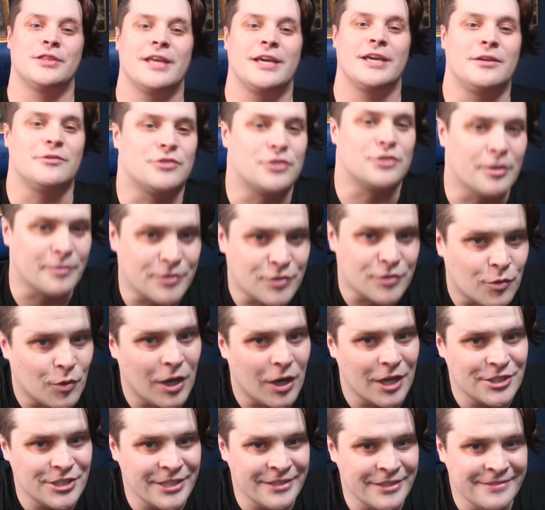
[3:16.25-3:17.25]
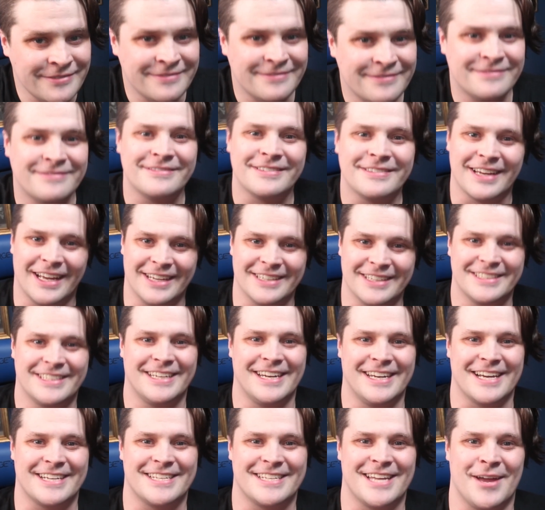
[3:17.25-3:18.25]
Thank you so much for watching. I'll see
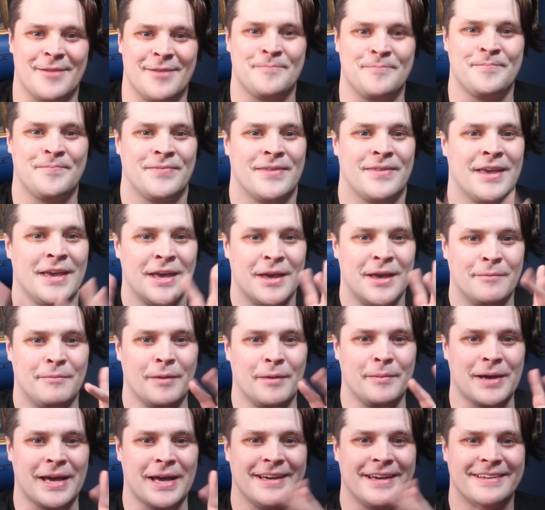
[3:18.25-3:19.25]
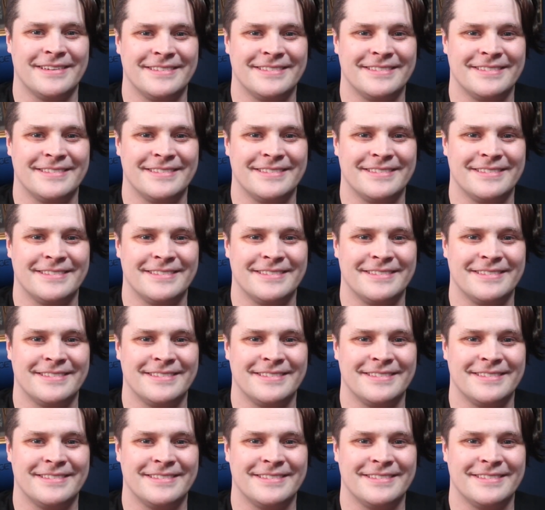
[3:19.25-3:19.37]
you next time. Bye-bye.